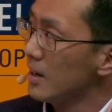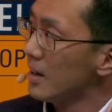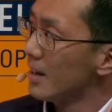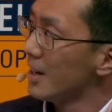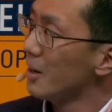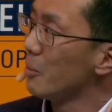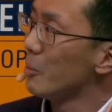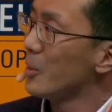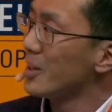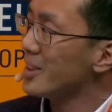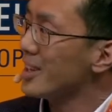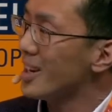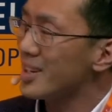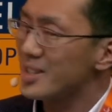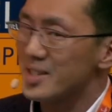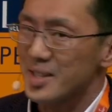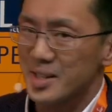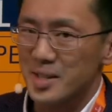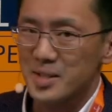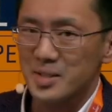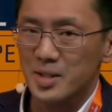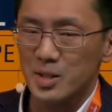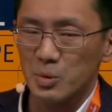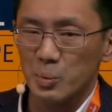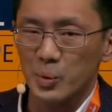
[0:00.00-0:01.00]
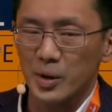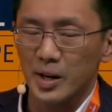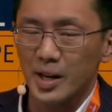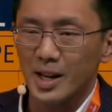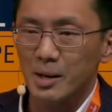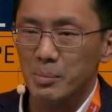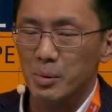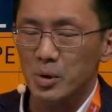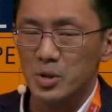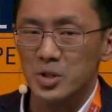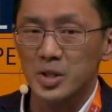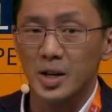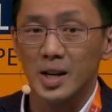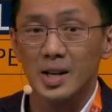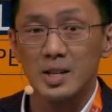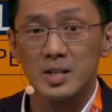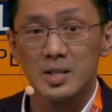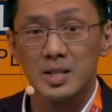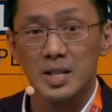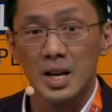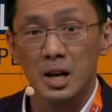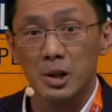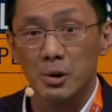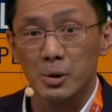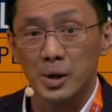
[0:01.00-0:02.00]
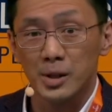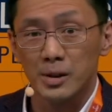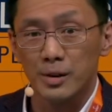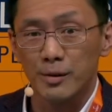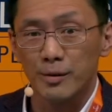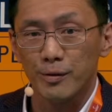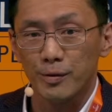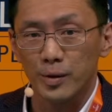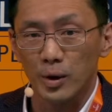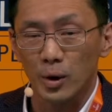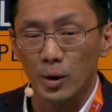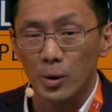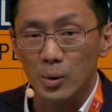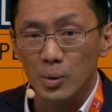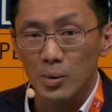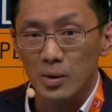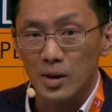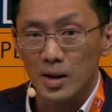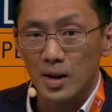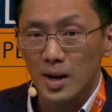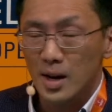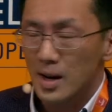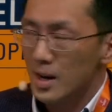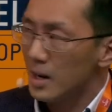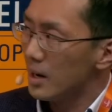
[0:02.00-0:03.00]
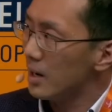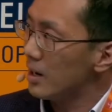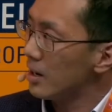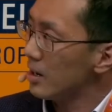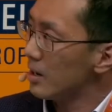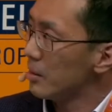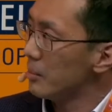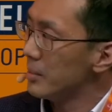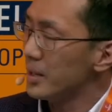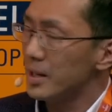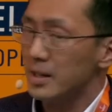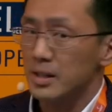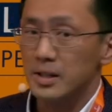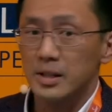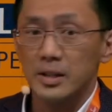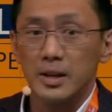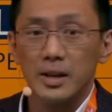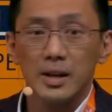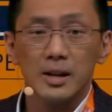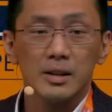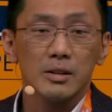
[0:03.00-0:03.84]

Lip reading: And what that does is we're able to accelerate the flow and